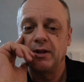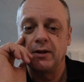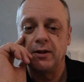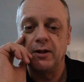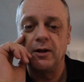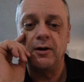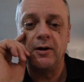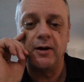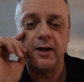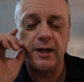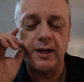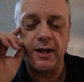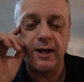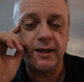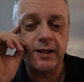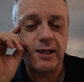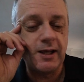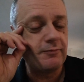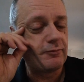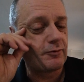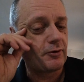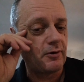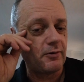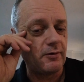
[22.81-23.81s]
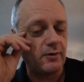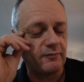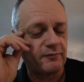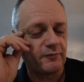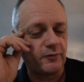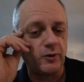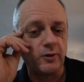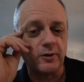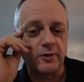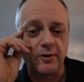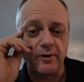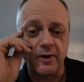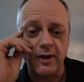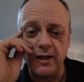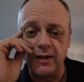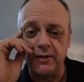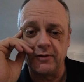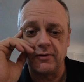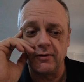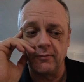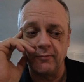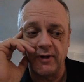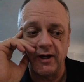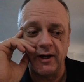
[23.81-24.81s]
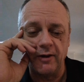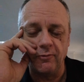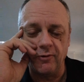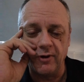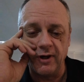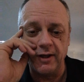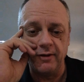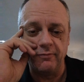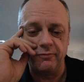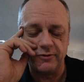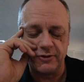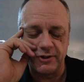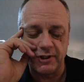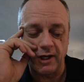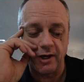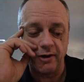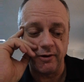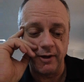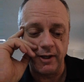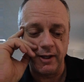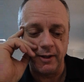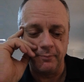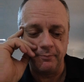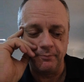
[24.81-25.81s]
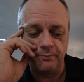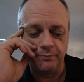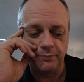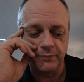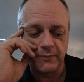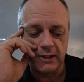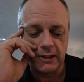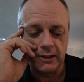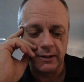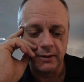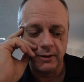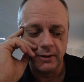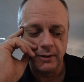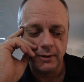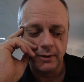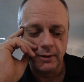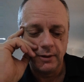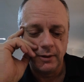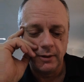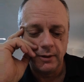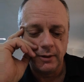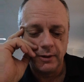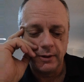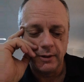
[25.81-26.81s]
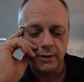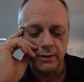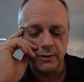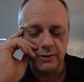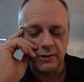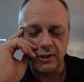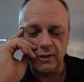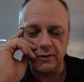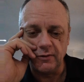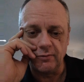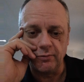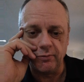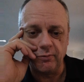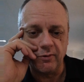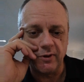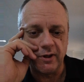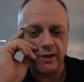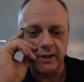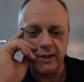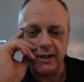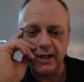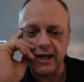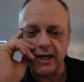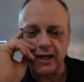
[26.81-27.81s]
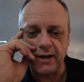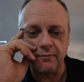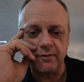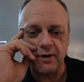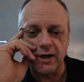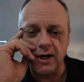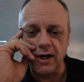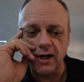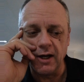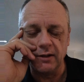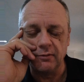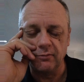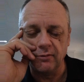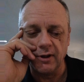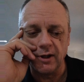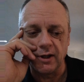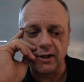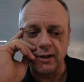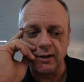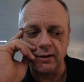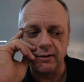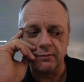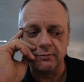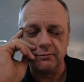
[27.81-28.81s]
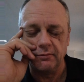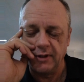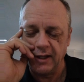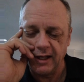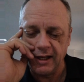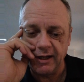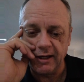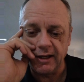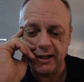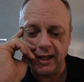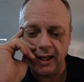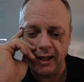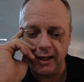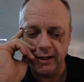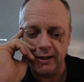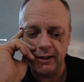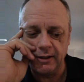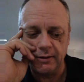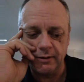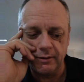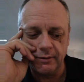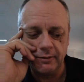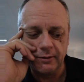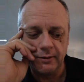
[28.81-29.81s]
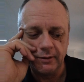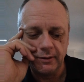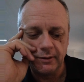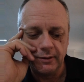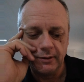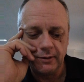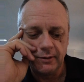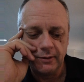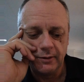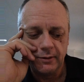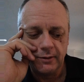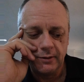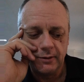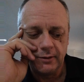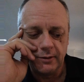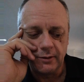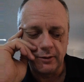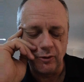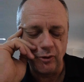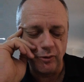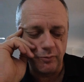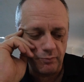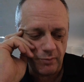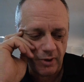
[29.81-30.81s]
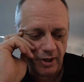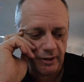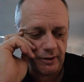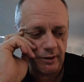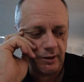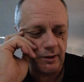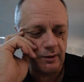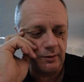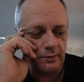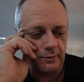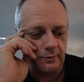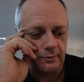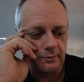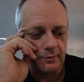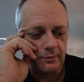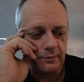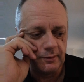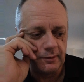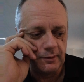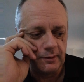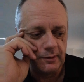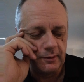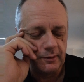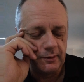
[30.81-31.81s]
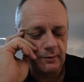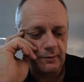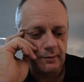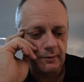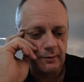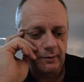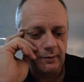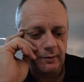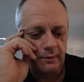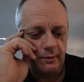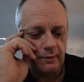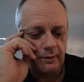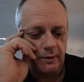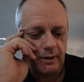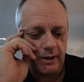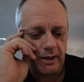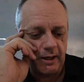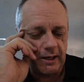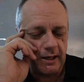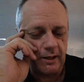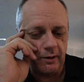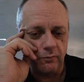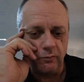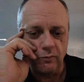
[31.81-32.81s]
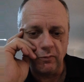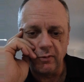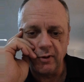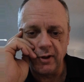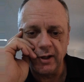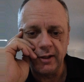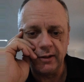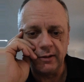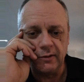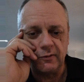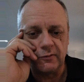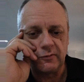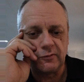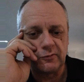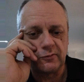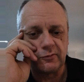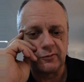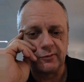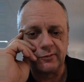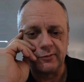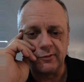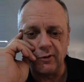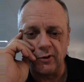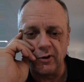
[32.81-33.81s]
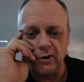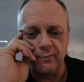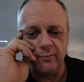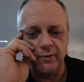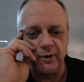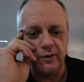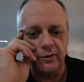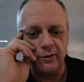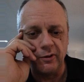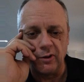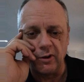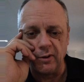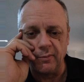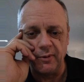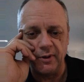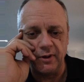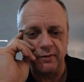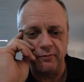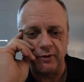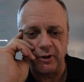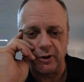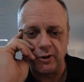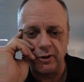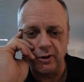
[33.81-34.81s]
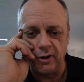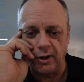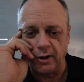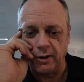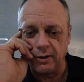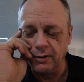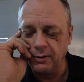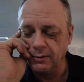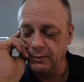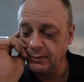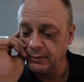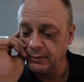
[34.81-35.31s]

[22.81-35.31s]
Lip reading: I give full credit to my wife, Sherry. She's one heck of a hard worker, dedicated, good mother, and one stormin' Norman of a cook.